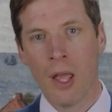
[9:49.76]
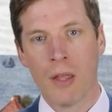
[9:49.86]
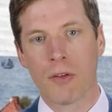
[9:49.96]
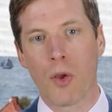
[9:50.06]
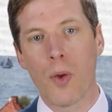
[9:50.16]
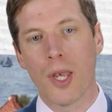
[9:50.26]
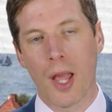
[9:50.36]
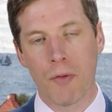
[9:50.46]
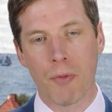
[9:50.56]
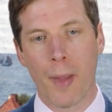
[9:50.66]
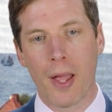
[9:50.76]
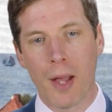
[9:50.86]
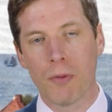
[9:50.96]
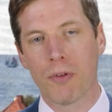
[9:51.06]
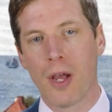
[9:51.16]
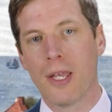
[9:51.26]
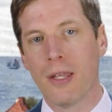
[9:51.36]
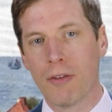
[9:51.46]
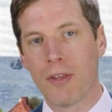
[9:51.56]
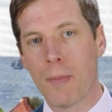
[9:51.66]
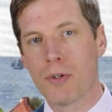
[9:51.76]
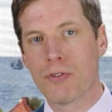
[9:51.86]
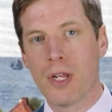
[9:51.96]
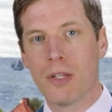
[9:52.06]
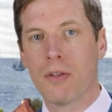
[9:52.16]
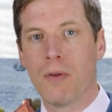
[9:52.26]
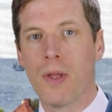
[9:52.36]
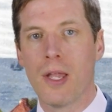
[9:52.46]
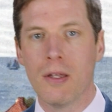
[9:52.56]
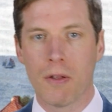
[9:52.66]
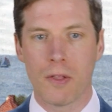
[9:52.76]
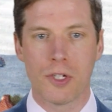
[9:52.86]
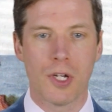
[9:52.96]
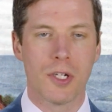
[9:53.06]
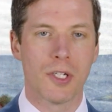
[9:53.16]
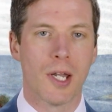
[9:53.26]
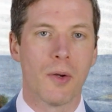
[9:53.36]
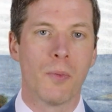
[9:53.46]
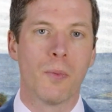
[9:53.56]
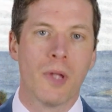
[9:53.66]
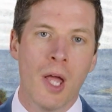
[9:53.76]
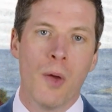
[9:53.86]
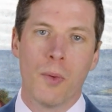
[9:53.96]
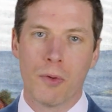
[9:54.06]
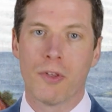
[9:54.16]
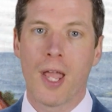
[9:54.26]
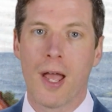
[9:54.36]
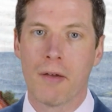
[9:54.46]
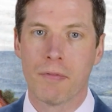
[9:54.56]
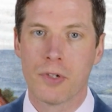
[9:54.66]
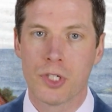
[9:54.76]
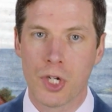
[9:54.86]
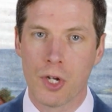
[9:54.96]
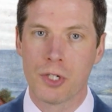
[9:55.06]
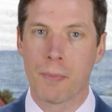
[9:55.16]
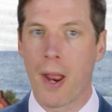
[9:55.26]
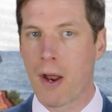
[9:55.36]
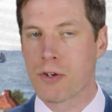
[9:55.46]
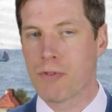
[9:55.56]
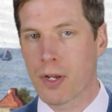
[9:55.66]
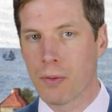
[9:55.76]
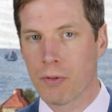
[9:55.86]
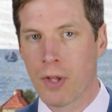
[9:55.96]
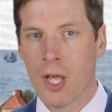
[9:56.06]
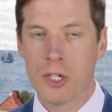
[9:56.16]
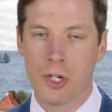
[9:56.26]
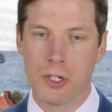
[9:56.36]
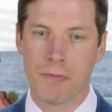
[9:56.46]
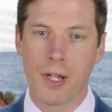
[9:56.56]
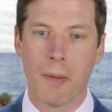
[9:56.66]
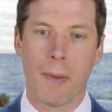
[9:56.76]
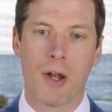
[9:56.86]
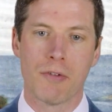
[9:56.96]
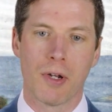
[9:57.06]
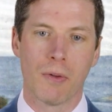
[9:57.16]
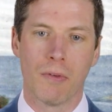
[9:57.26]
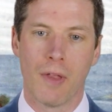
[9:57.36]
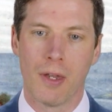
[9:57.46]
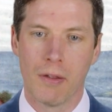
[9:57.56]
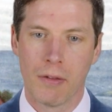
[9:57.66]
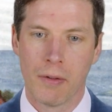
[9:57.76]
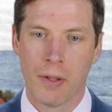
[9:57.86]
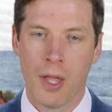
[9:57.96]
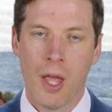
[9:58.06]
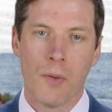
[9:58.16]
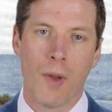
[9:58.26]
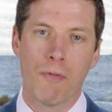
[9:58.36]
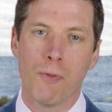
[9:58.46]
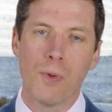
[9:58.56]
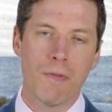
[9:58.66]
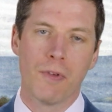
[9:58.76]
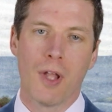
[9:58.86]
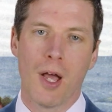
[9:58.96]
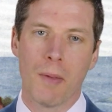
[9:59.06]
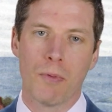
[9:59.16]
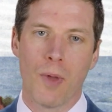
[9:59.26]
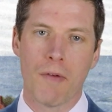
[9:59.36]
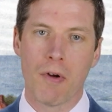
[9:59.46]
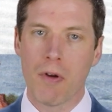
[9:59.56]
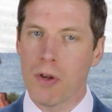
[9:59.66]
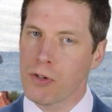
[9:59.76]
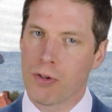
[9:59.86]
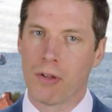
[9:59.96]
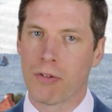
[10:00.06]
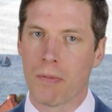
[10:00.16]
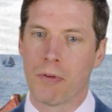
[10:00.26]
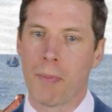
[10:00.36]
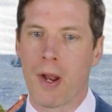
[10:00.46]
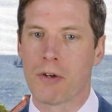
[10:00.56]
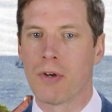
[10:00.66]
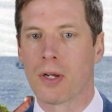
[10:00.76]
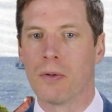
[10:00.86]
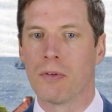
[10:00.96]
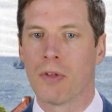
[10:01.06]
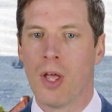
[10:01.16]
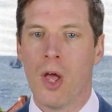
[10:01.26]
So going from outside in the cemetery to into the church now, we also have church parish records, Church of England parish records, that is. We have 4 different types. We have our own transcripts of parish records.